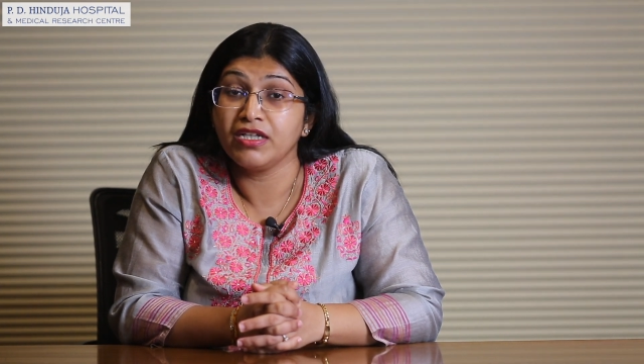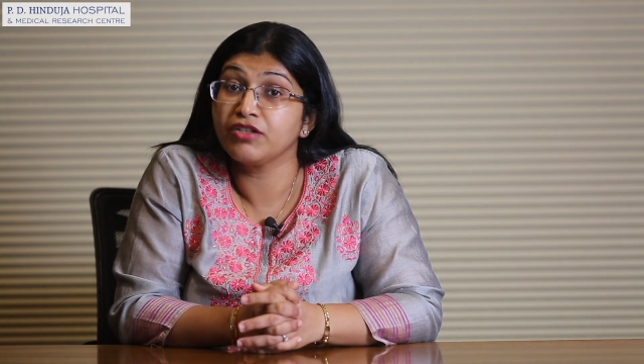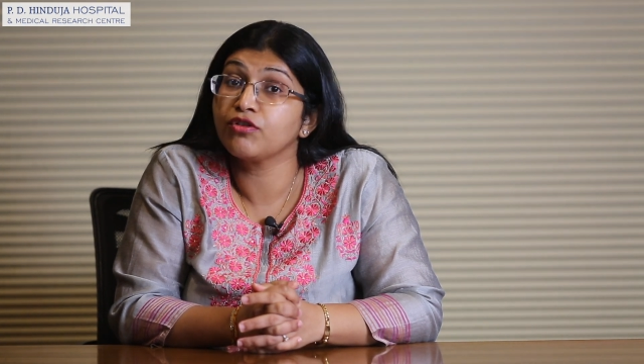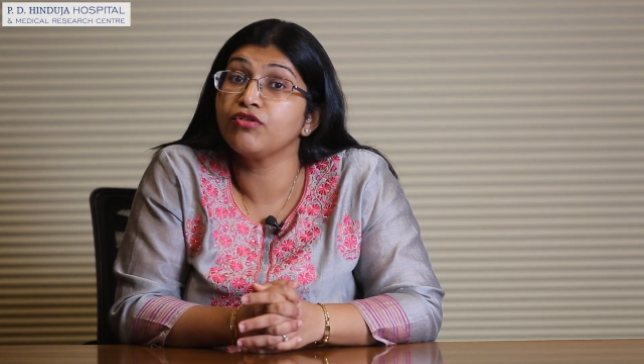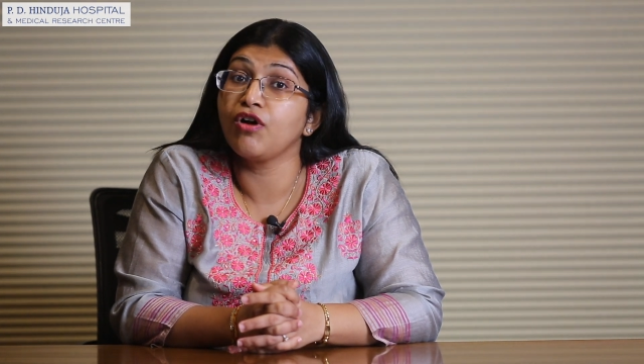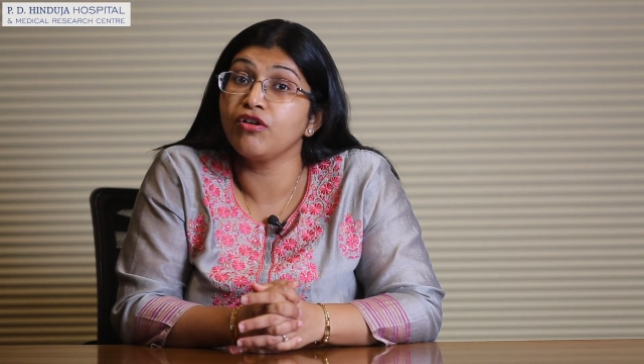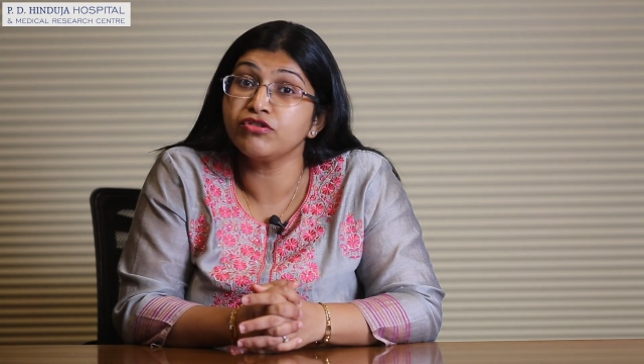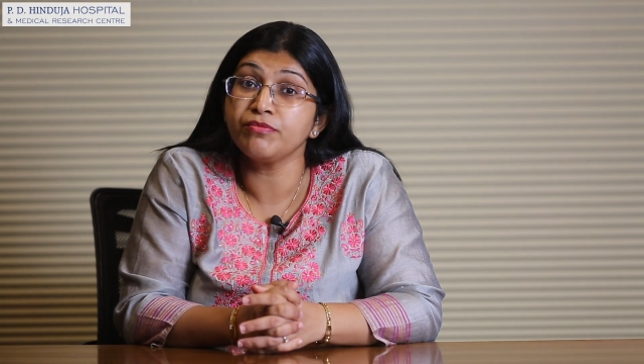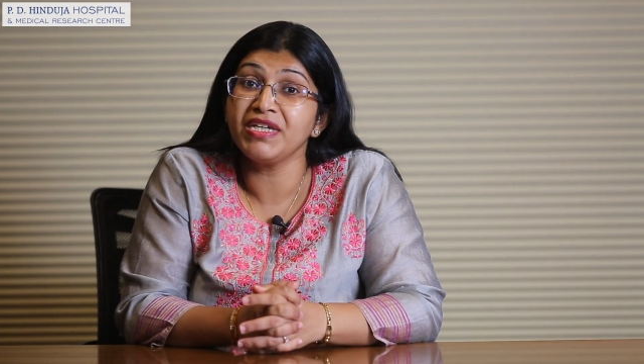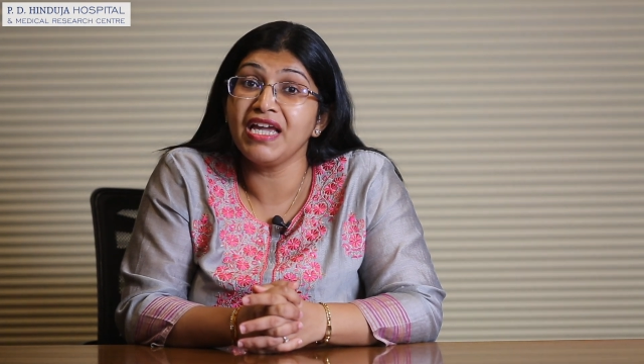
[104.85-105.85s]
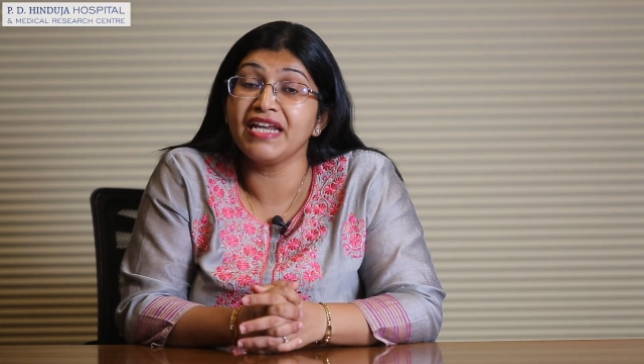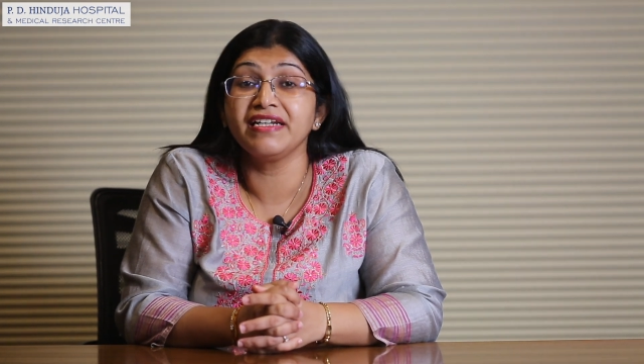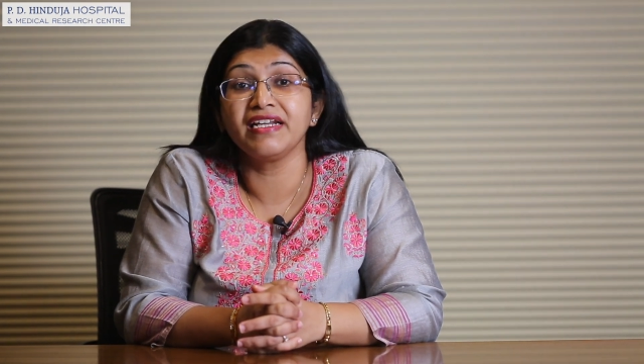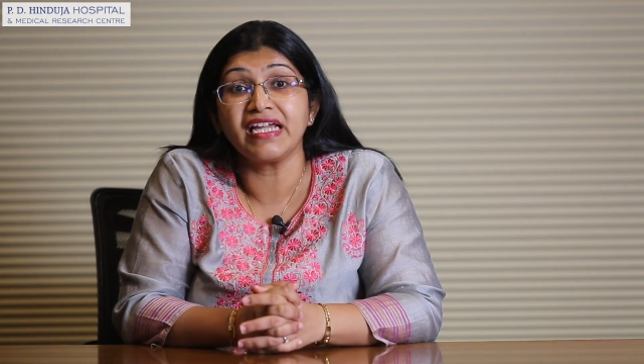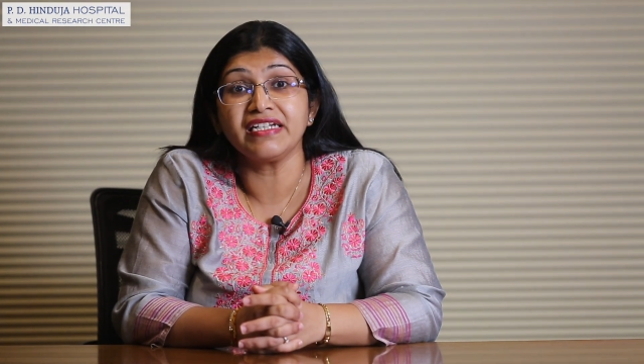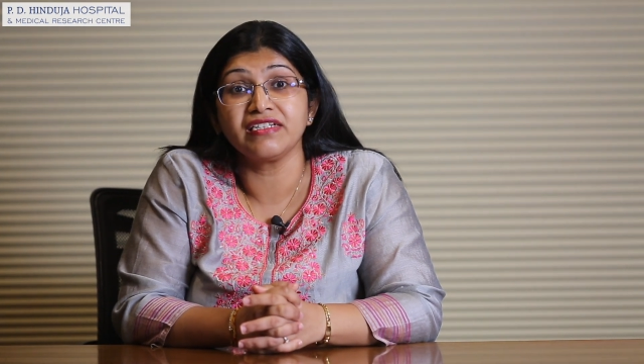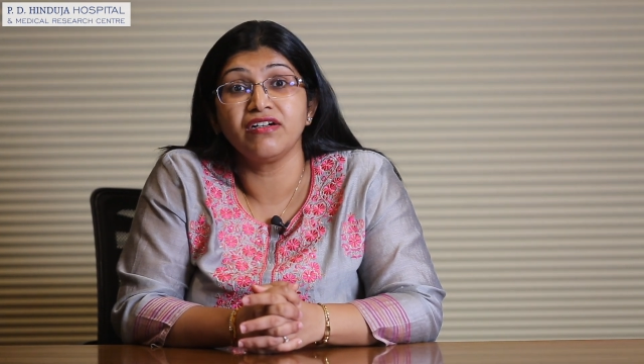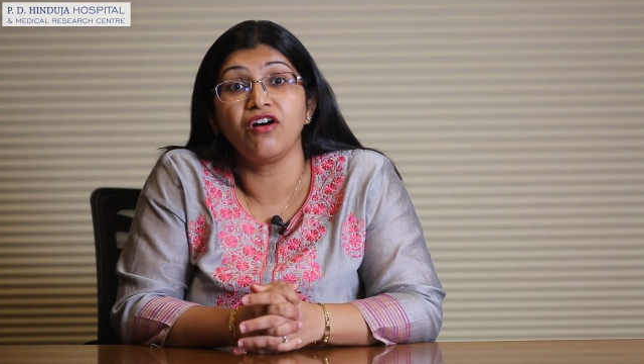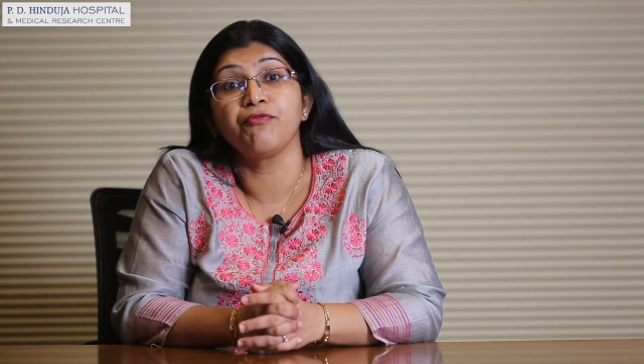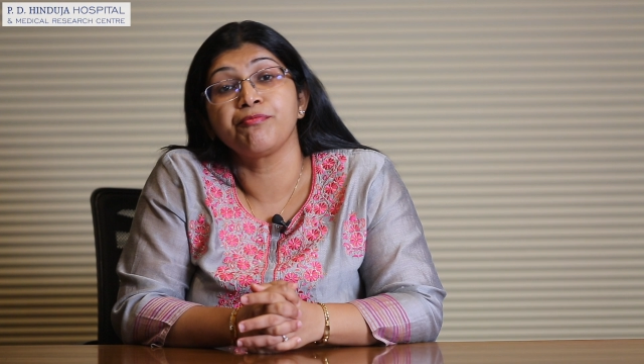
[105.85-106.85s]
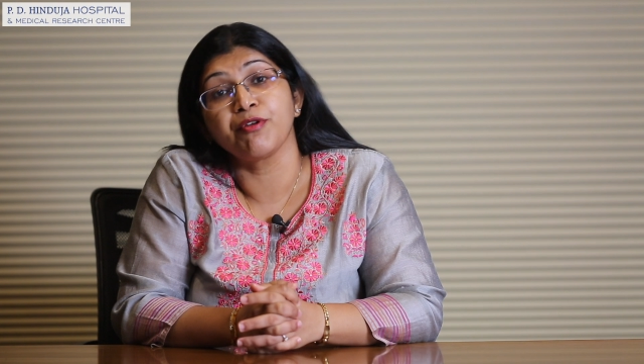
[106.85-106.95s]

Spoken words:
It could also be an indicator of